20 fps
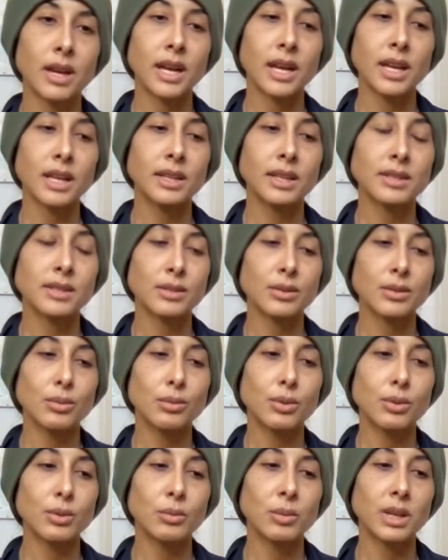And
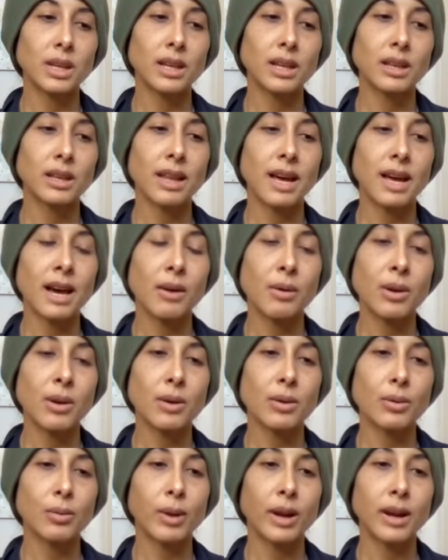when we allow
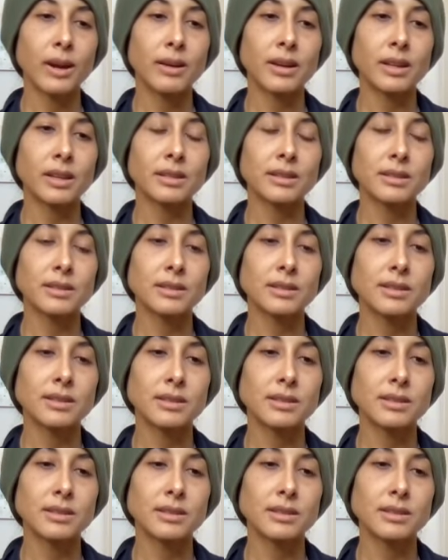our awareness